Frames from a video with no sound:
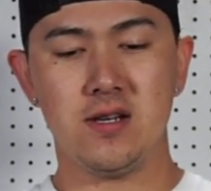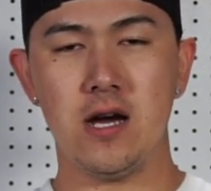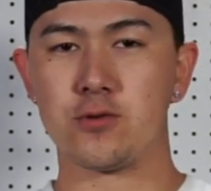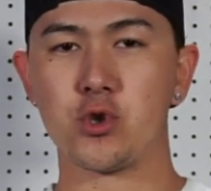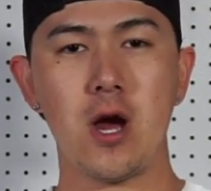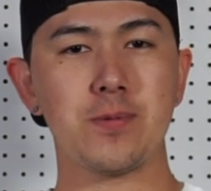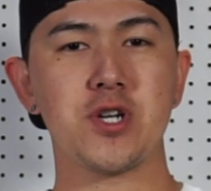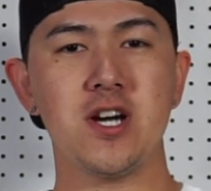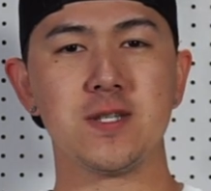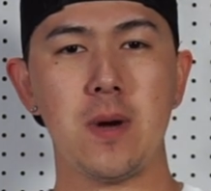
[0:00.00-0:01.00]
Now, drop
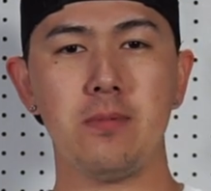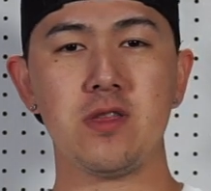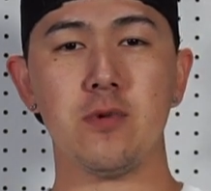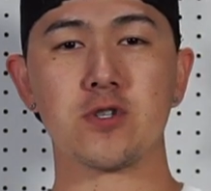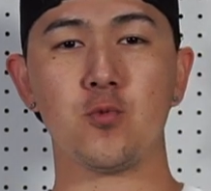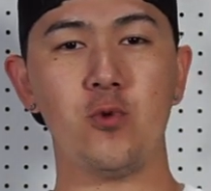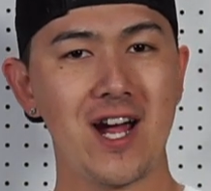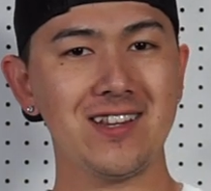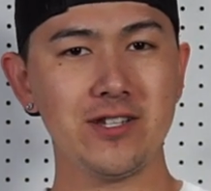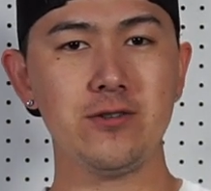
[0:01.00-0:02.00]
shot is probably the most
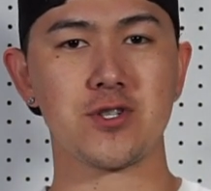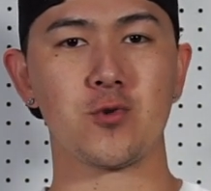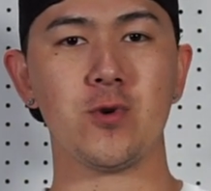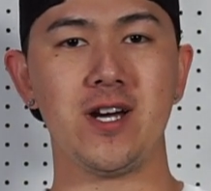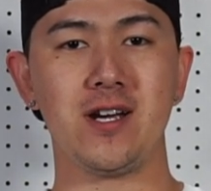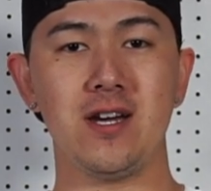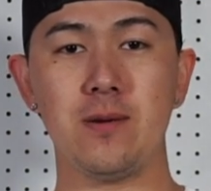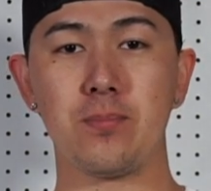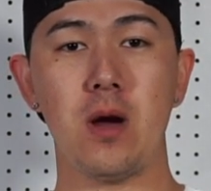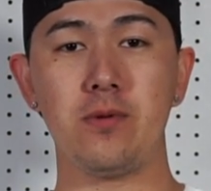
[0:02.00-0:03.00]
widely used rig
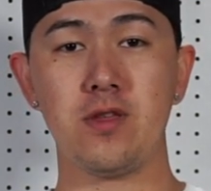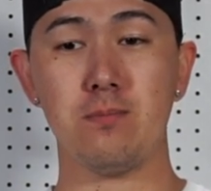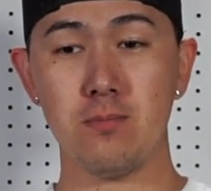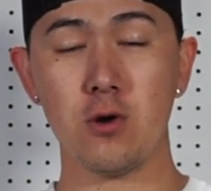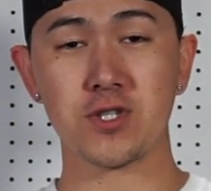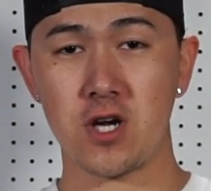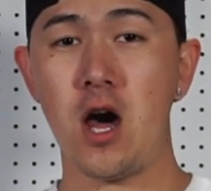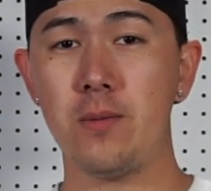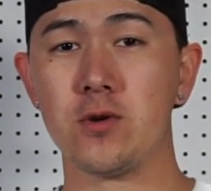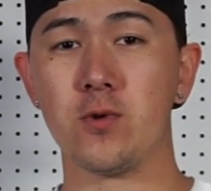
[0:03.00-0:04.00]
and probably the most
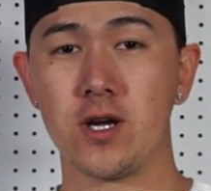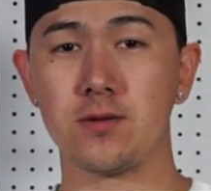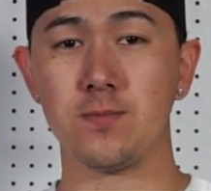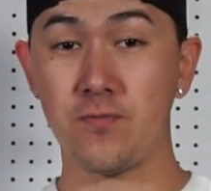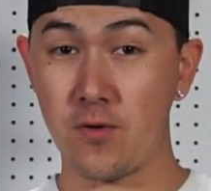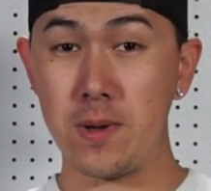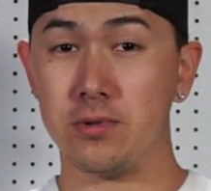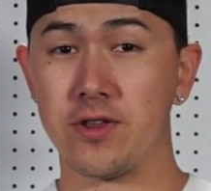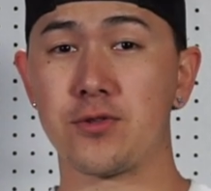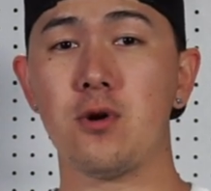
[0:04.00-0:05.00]
common rig for
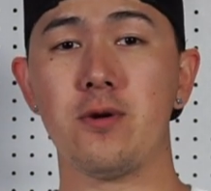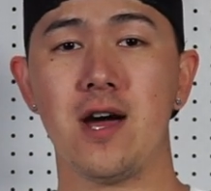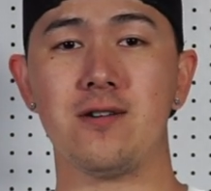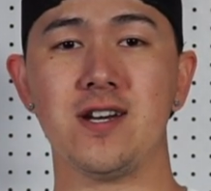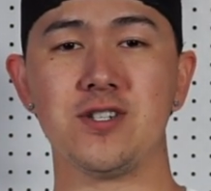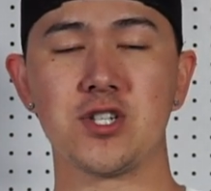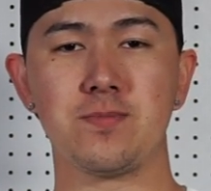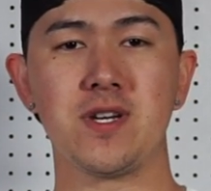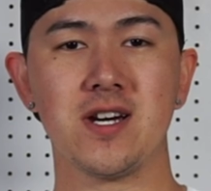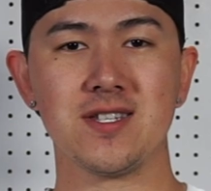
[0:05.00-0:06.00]
people to throw nowadays,
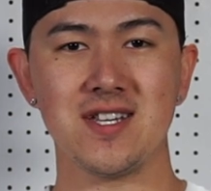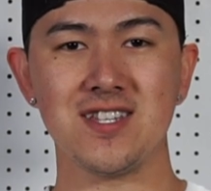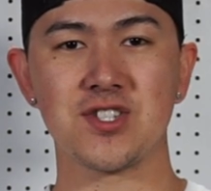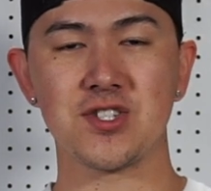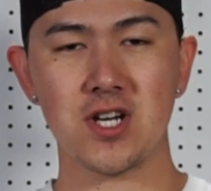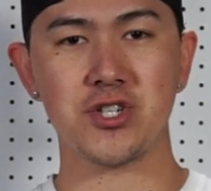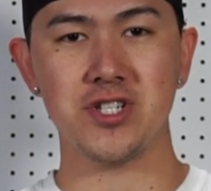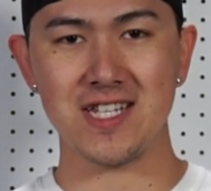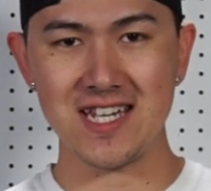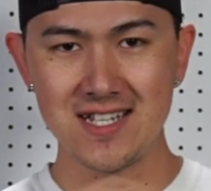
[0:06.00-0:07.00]
just because it's such
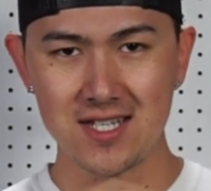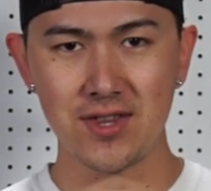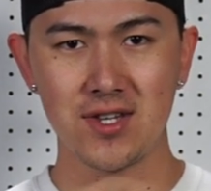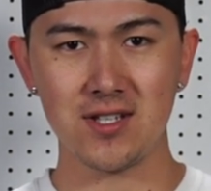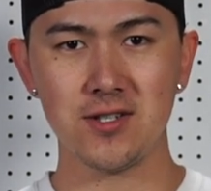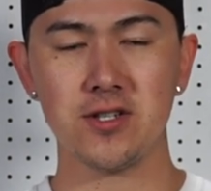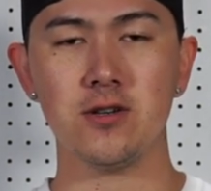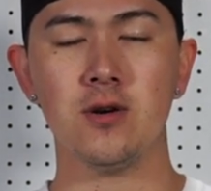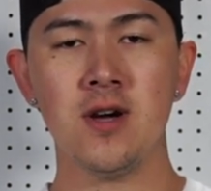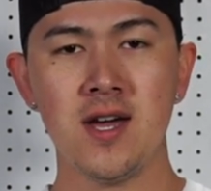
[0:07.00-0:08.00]
an easy thing to
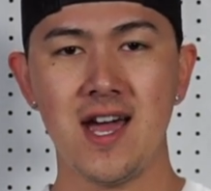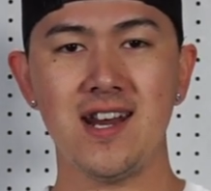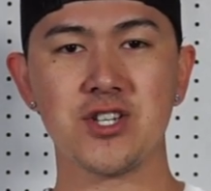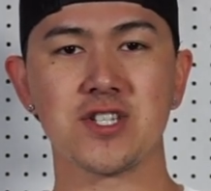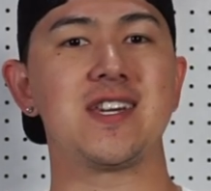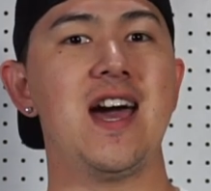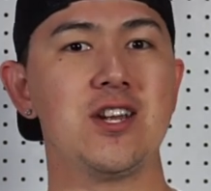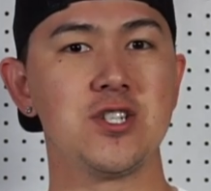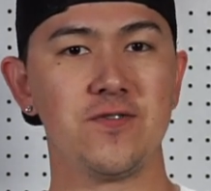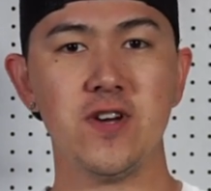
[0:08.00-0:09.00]
do and it just
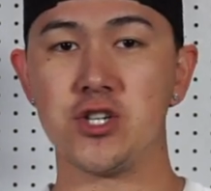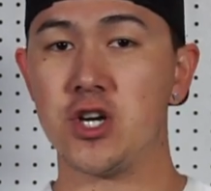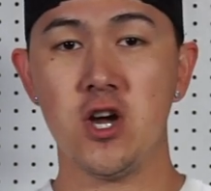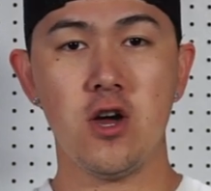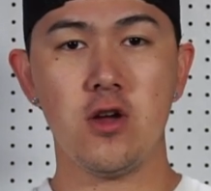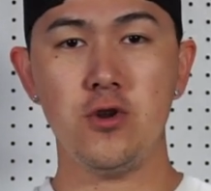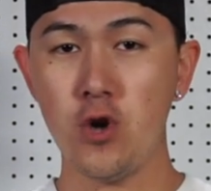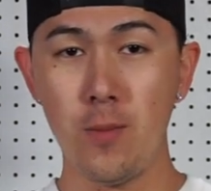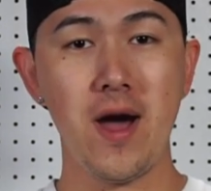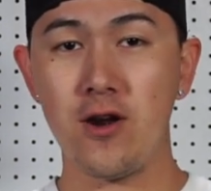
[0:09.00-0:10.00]
catches fish
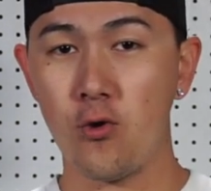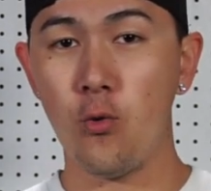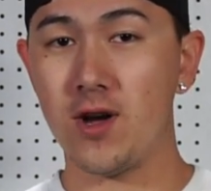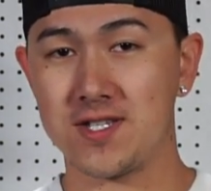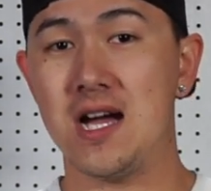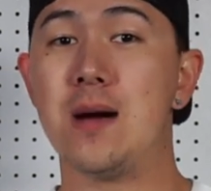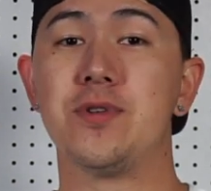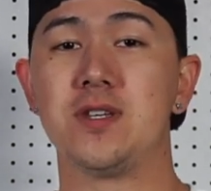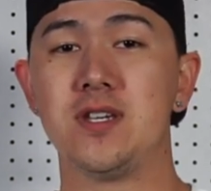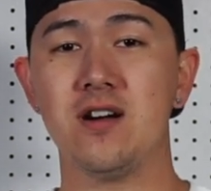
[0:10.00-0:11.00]
no matter what
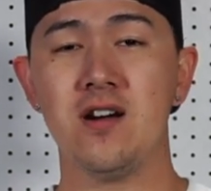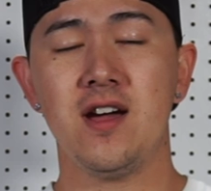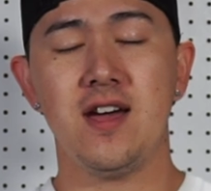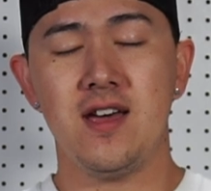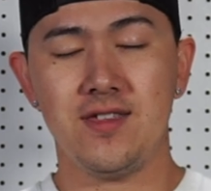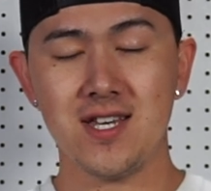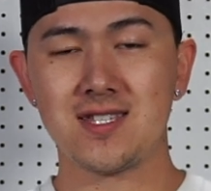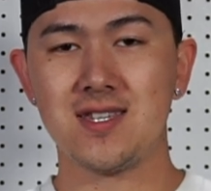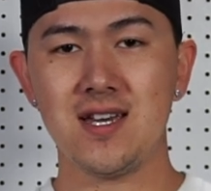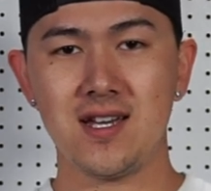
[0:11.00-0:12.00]
time of the year.
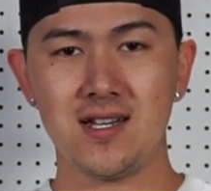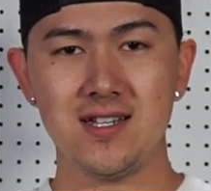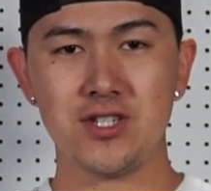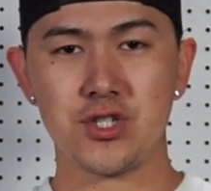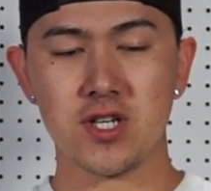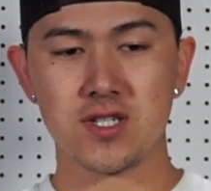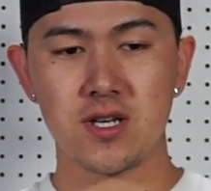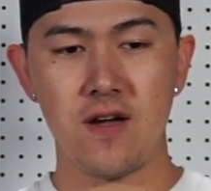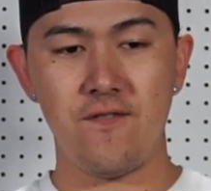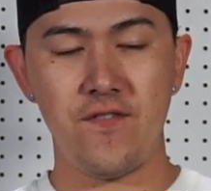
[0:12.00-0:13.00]
This thing is
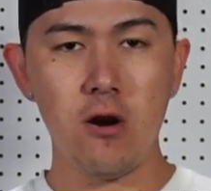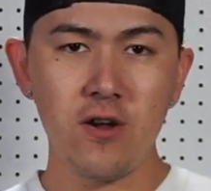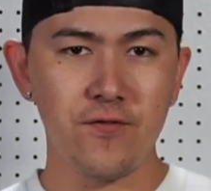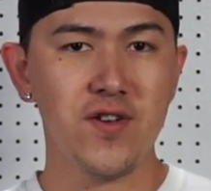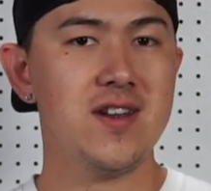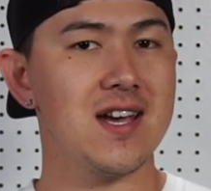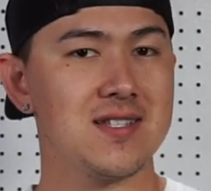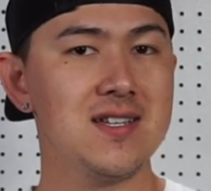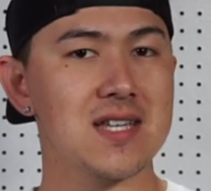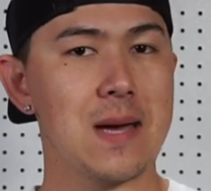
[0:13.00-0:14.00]
just a very
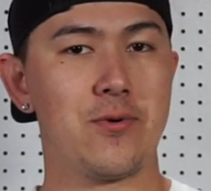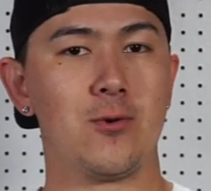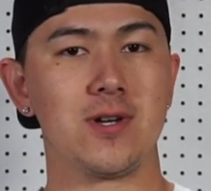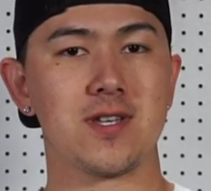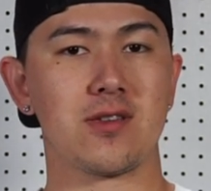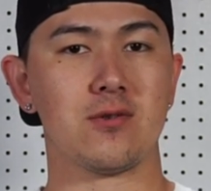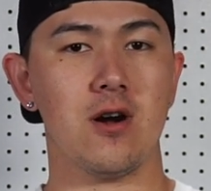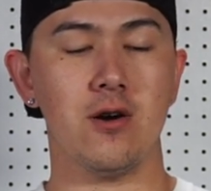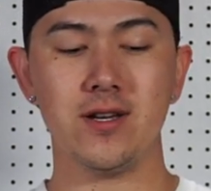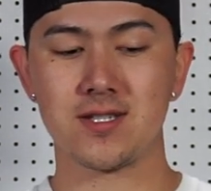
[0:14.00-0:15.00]
finessey type of rig to
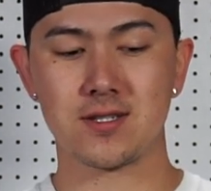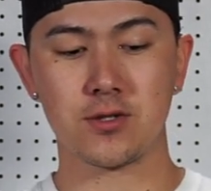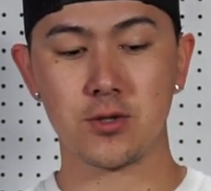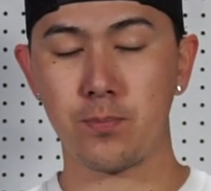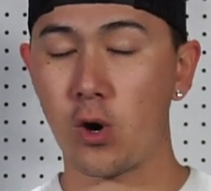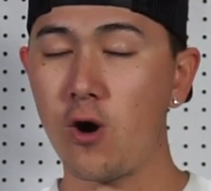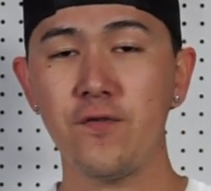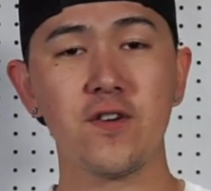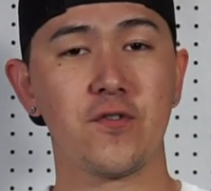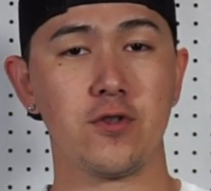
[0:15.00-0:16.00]
throw. It's
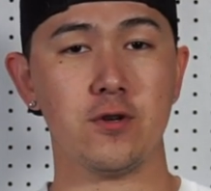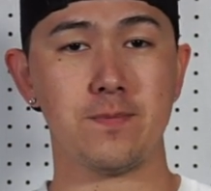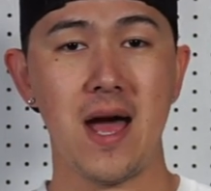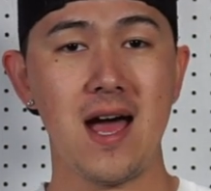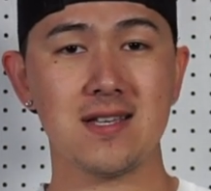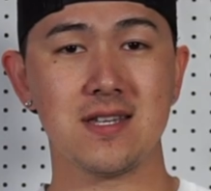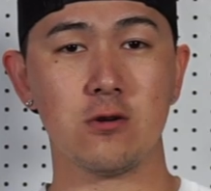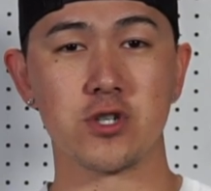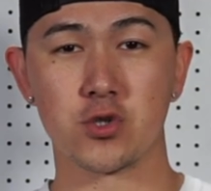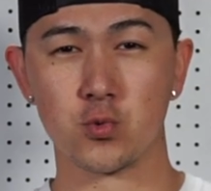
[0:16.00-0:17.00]
perfect for those bass
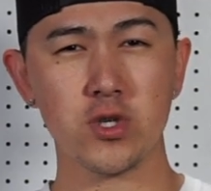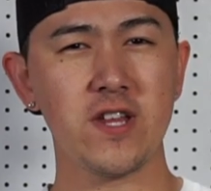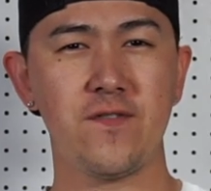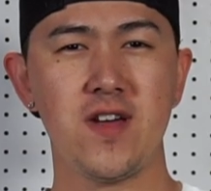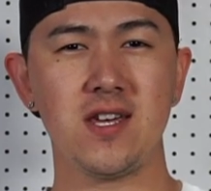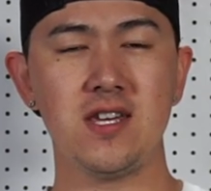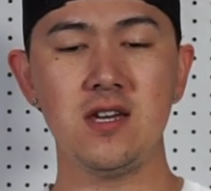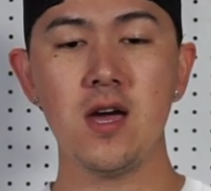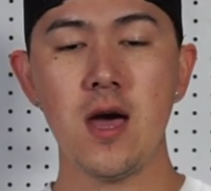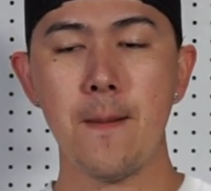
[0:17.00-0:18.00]
that are just really
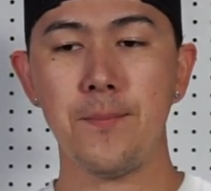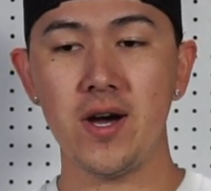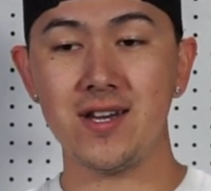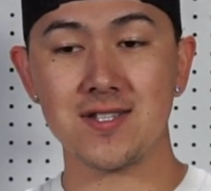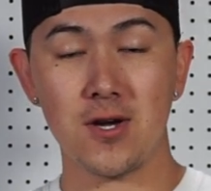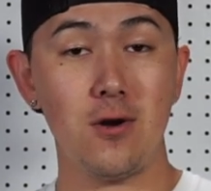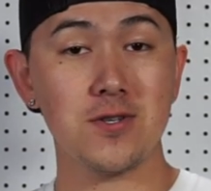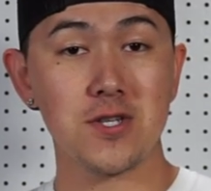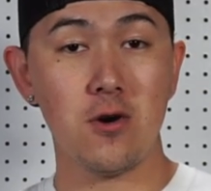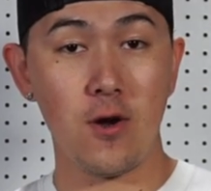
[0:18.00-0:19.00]
finicky, but it's
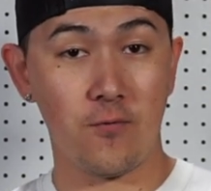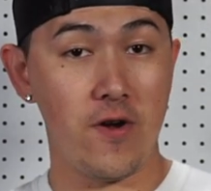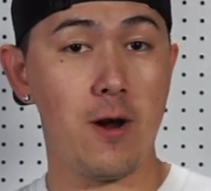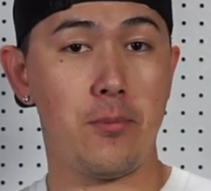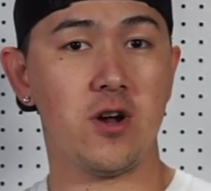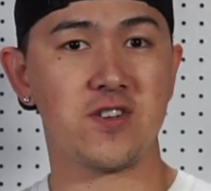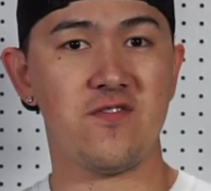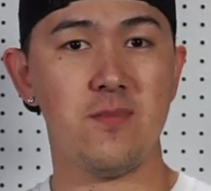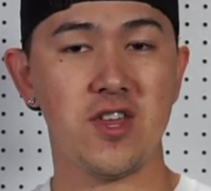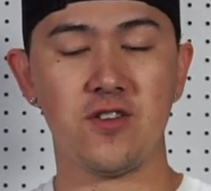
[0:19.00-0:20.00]
also a very
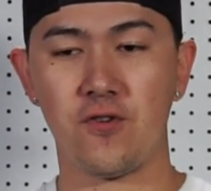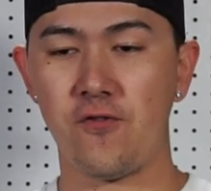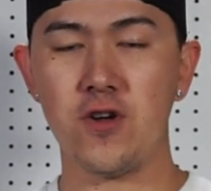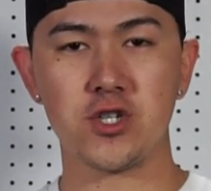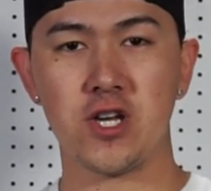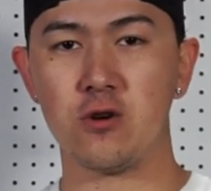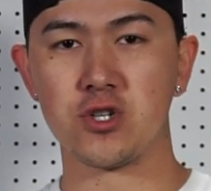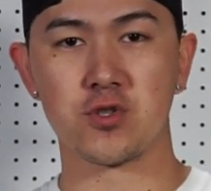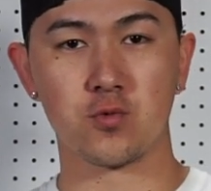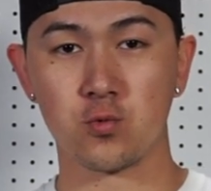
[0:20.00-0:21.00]
productive method for fish that are
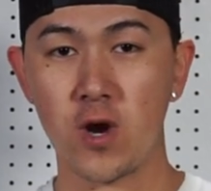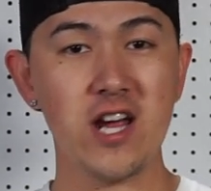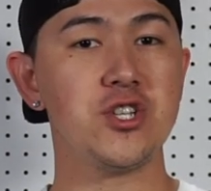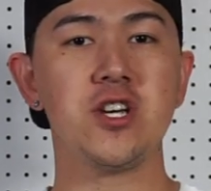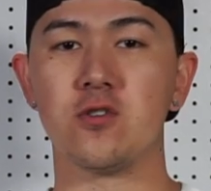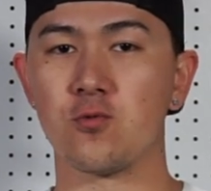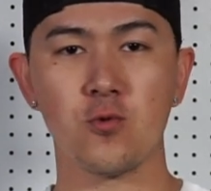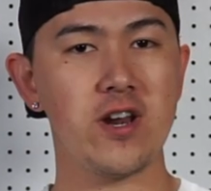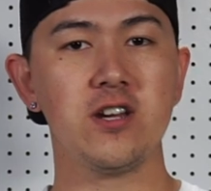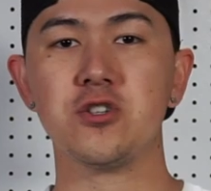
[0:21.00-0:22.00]
just raging
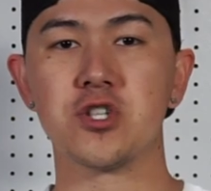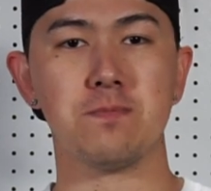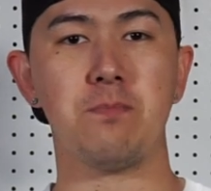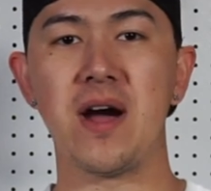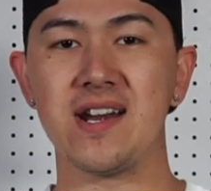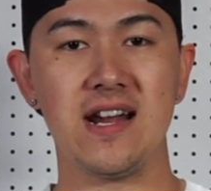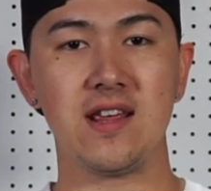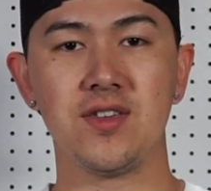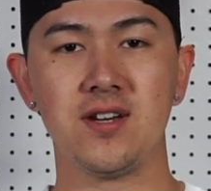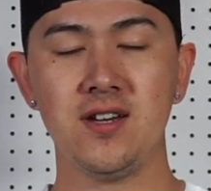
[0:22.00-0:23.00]
and ready to just bite
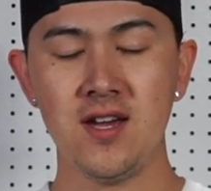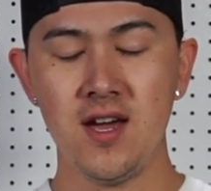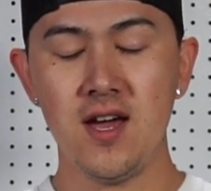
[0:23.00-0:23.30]
anything.